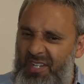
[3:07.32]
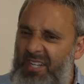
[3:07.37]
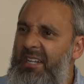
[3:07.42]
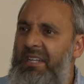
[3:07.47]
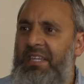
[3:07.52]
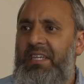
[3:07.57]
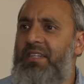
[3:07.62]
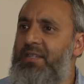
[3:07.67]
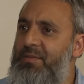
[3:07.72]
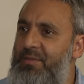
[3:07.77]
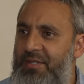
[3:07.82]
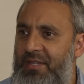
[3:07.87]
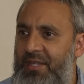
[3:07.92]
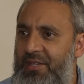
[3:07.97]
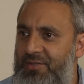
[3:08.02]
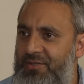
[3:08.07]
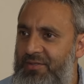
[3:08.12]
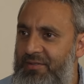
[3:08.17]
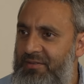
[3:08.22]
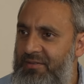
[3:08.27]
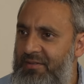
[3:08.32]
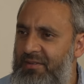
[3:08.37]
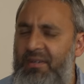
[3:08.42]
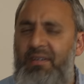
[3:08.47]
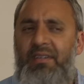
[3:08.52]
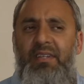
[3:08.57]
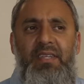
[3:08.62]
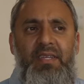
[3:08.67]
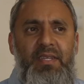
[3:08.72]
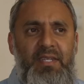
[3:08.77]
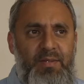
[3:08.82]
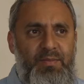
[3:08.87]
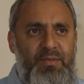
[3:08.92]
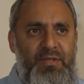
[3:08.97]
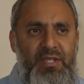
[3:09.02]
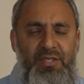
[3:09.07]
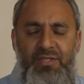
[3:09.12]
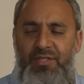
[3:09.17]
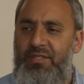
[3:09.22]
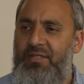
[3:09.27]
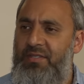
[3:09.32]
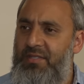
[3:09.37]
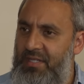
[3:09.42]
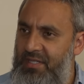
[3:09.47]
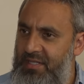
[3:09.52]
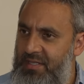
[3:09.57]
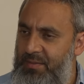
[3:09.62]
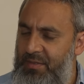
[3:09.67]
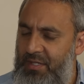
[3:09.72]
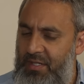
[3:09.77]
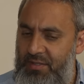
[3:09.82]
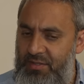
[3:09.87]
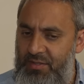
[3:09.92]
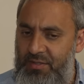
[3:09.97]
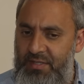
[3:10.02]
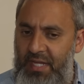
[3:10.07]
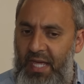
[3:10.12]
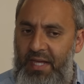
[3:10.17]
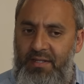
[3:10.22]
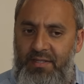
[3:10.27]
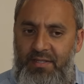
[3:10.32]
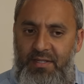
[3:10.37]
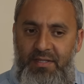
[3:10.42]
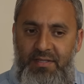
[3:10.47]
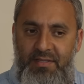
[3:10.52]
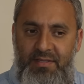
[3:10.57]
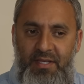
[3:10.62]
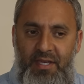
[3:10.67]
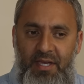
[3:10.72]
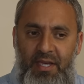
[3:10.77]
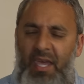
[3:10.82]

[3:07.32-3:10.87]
Clear intimidation, intimidation tactics,